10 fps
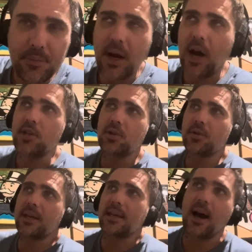under
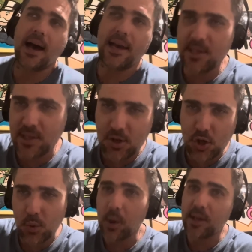the guise that
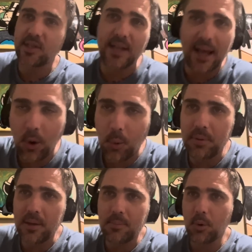she wants to help
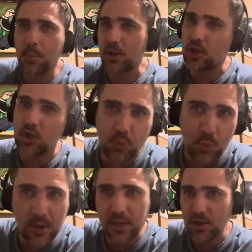people, but she's
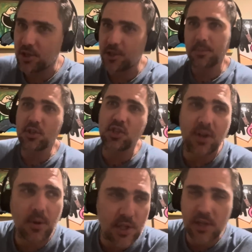really just some
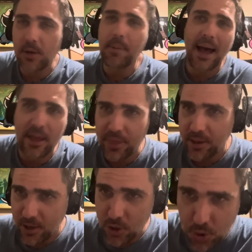
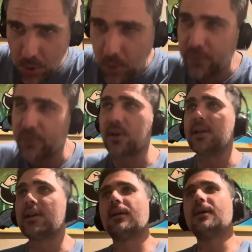sociopathic control
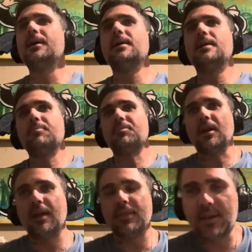freak. And
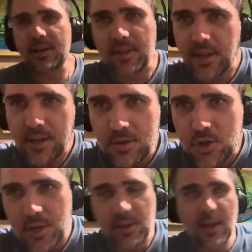I think that
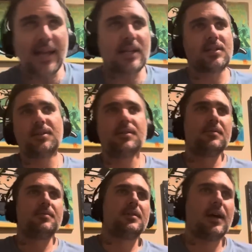she liked
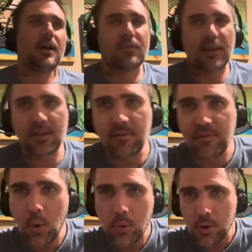kind of like the
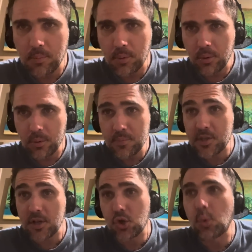vulnerable
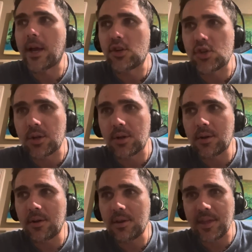
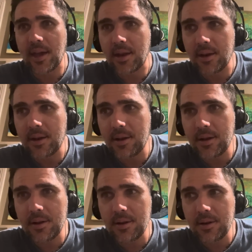situation that
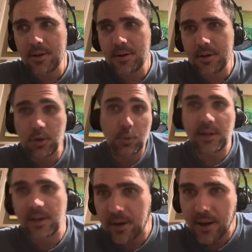
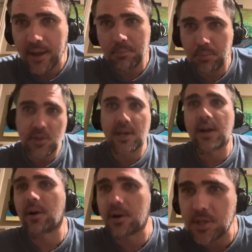Karina and I
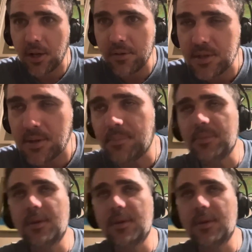presented ourselves in.